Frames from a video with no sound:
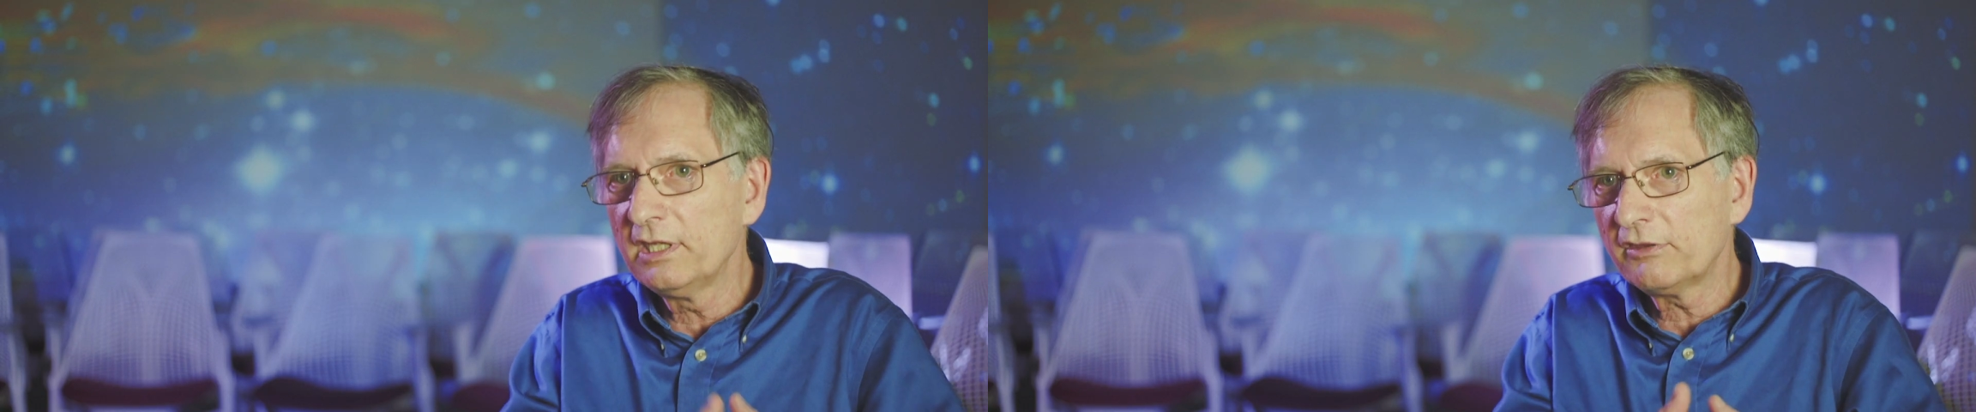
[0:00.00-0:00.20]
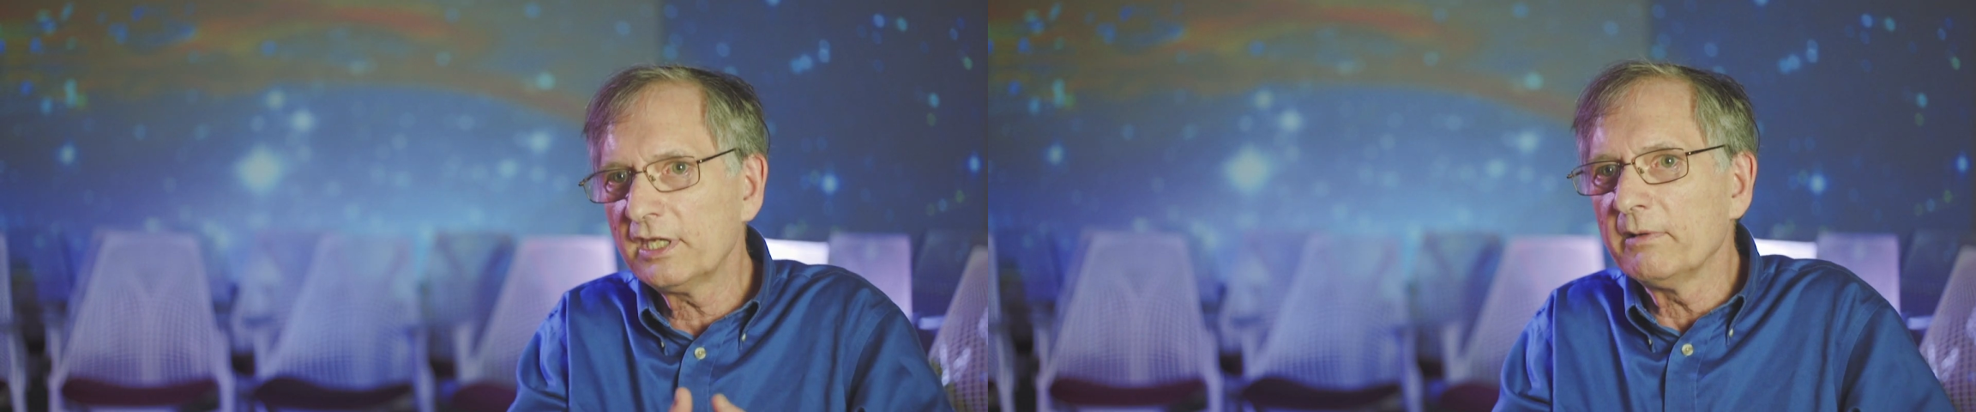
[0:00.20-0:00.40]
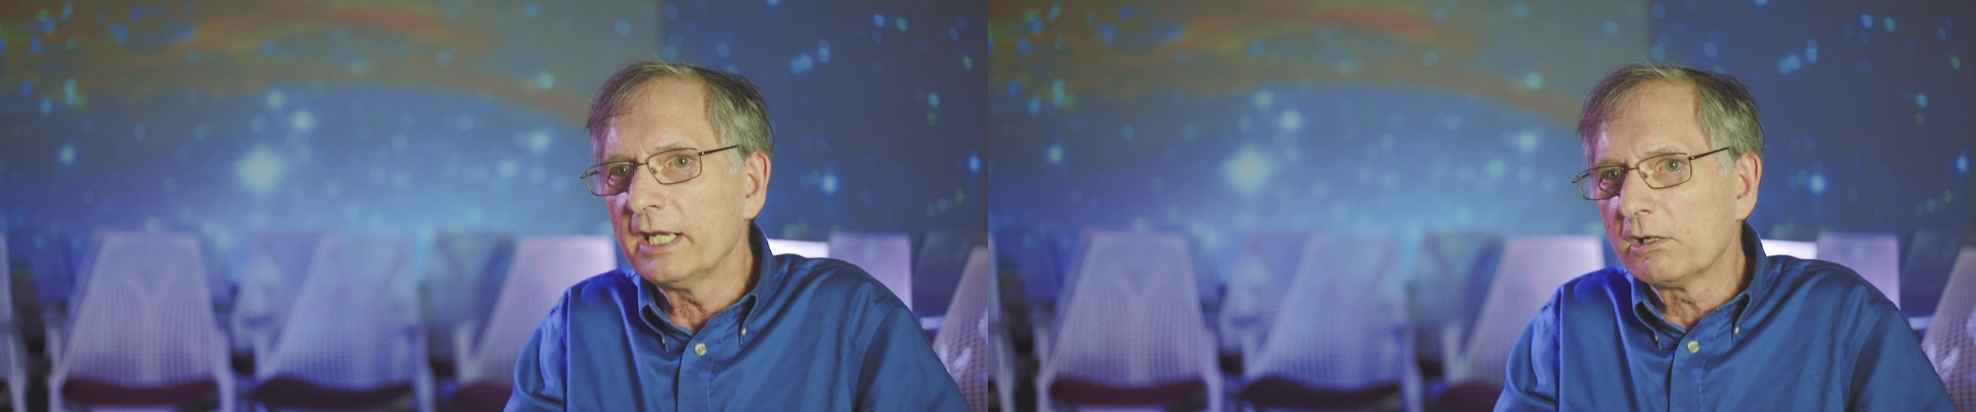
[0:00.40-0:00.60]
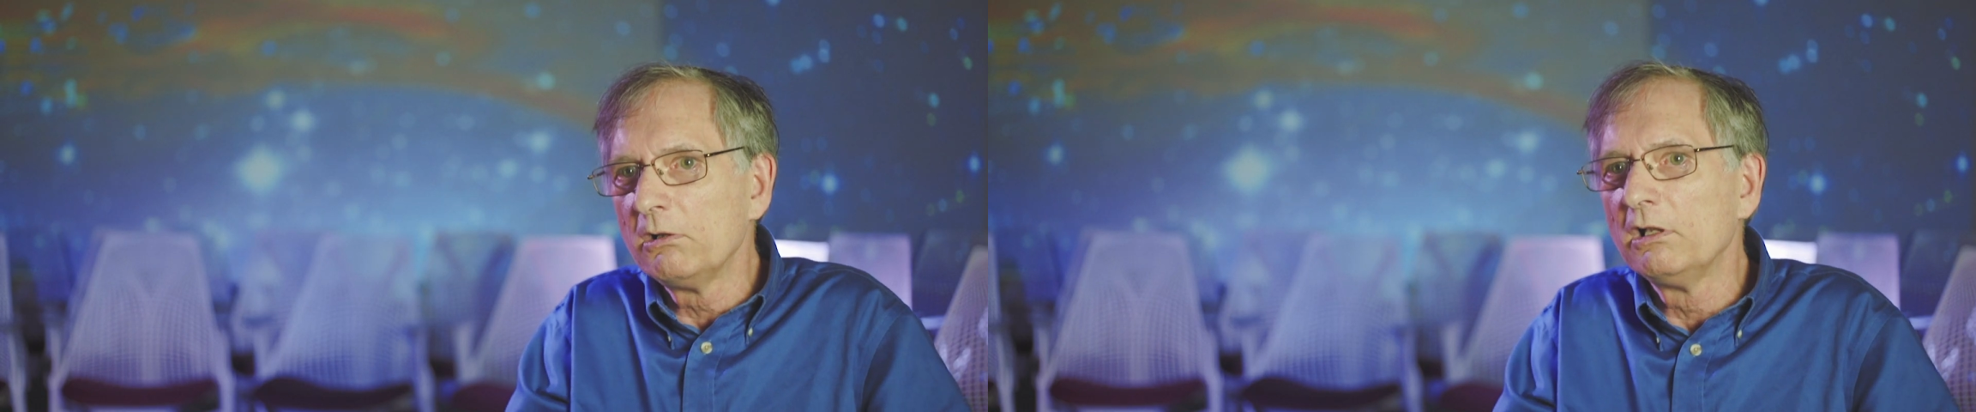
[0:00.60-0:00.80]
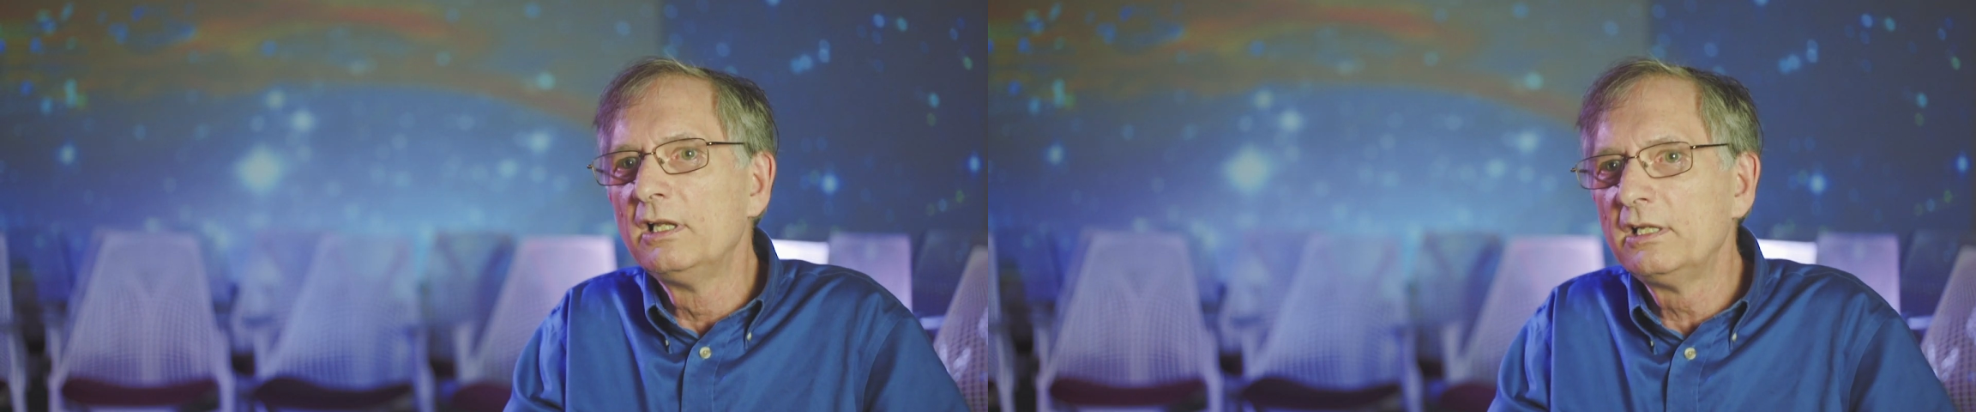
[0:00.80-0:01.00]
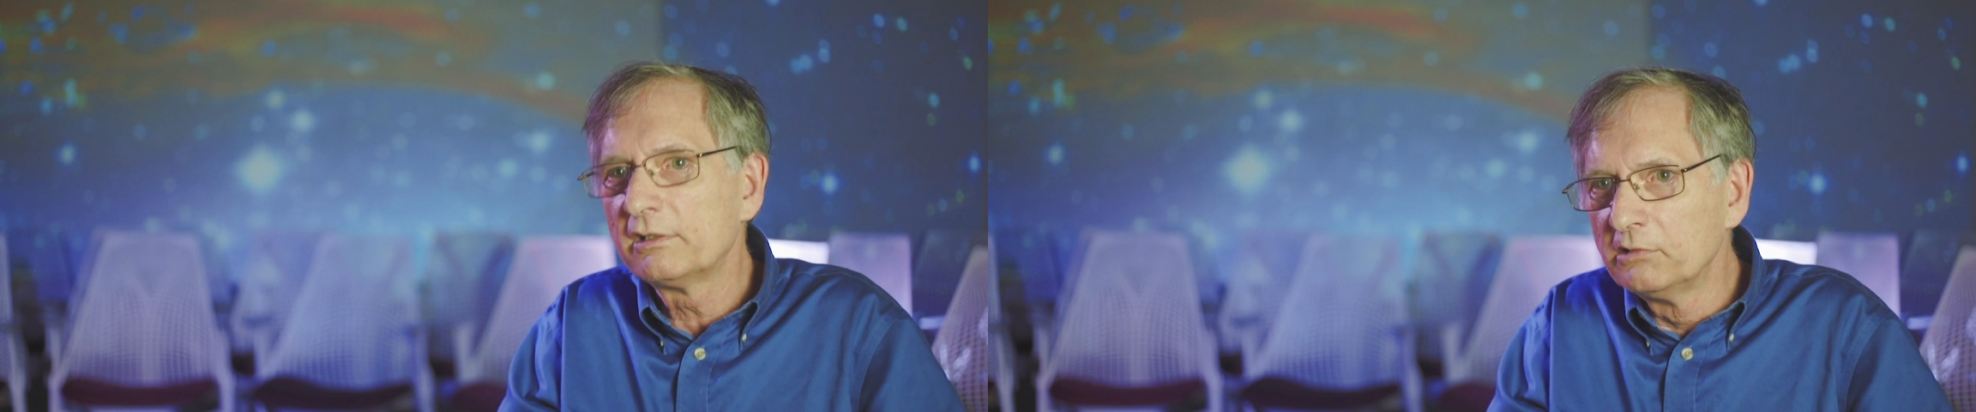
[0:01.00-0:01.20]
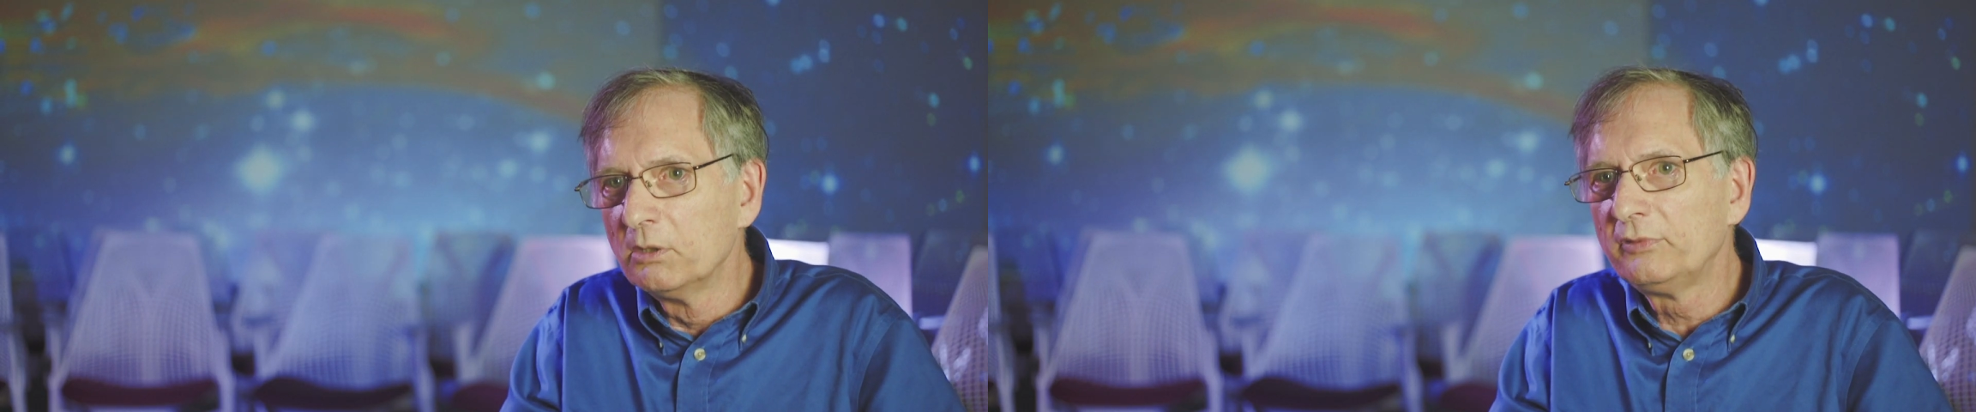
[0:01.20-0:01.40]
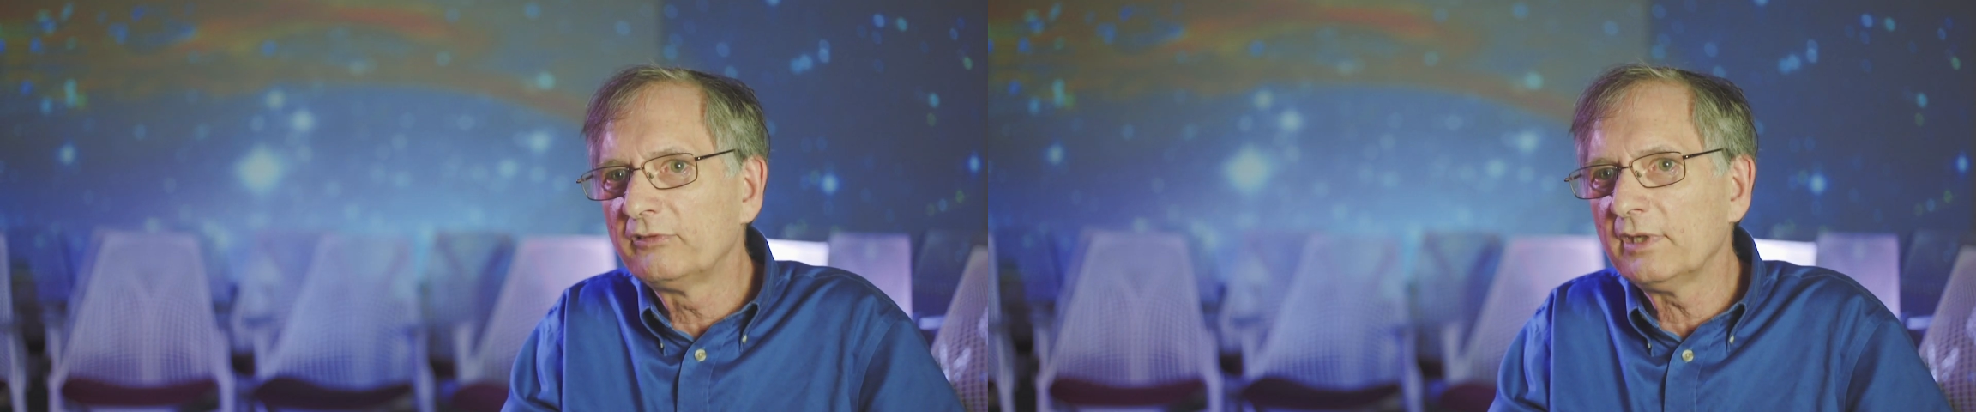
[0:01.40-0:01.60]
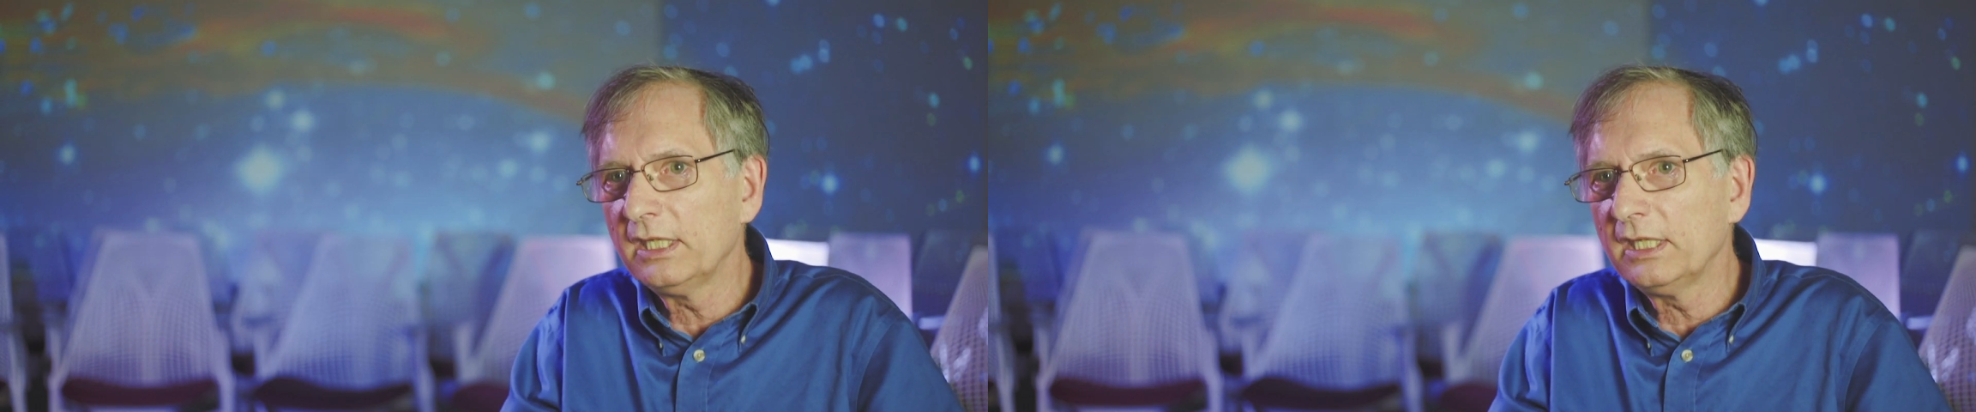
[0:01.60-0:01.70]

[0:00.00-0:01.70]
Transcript: the theoretical groups